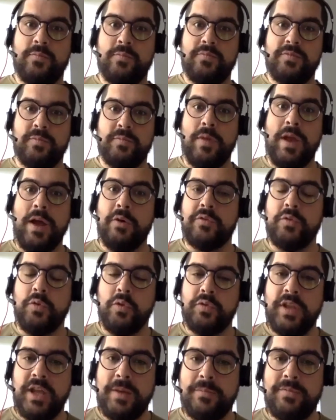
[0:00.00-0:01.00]
some household
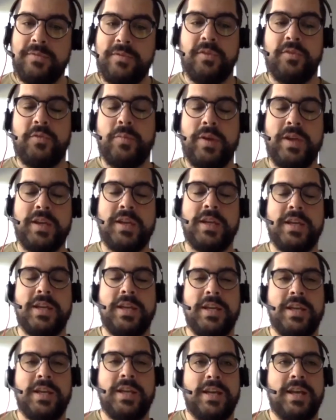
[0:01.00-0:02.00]
names, so to speak.
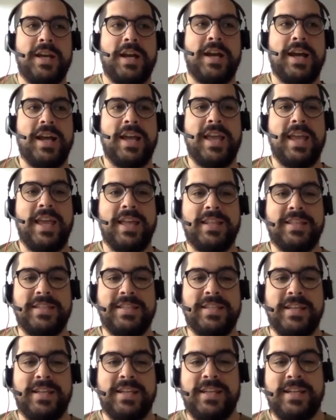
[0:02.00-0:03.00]

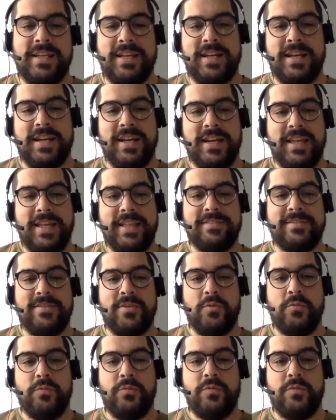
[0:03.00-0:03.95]
And so,